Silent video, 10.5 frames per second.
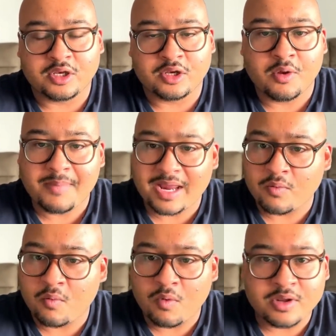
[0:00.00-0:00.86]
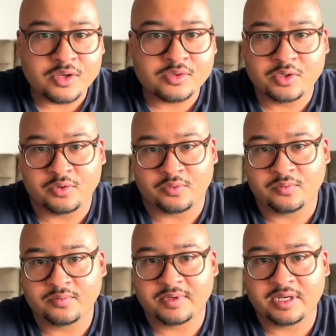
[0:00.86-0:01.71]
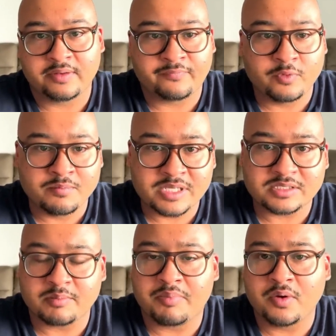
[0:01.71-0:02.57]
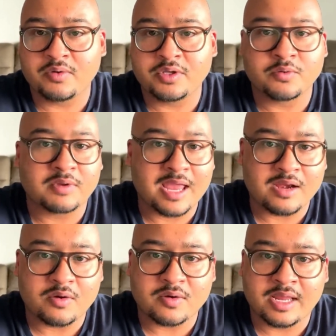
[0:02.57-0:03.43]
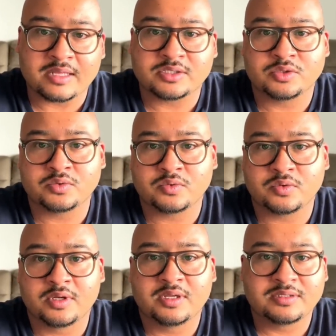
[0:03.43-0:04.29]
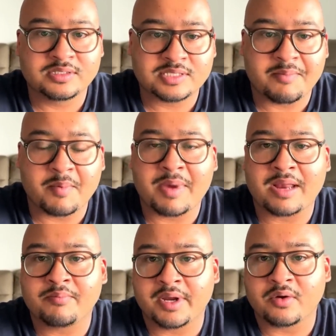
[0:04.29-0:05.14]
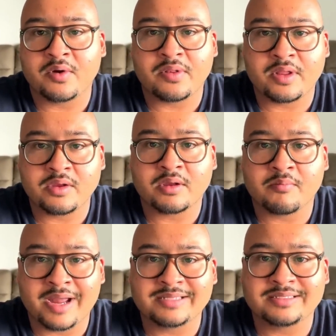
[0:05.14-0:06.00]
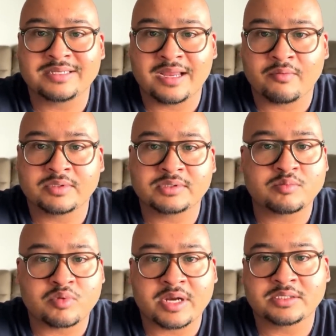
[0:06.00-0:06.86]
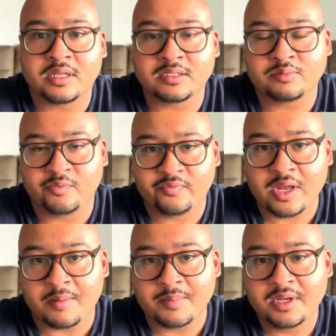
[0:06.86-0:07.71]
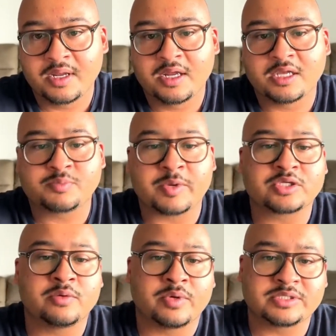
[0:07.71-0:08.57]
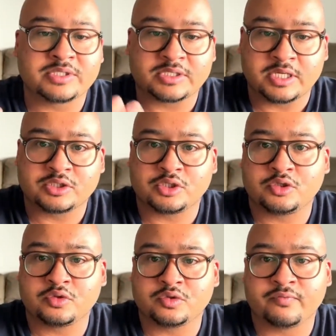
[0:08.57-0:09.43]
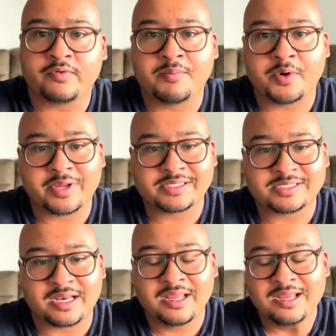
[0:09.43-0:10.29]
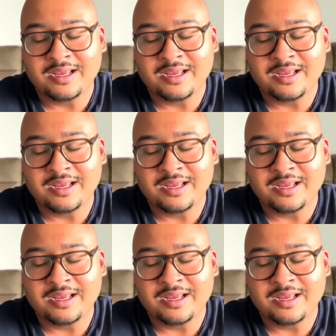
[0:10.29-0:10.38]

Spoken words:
No matter what you do, if you miss the boat, you cannot get to the same amount of Bitcoin that you can buy today once the price starts moving up, especially once this institutional FOMO gets in.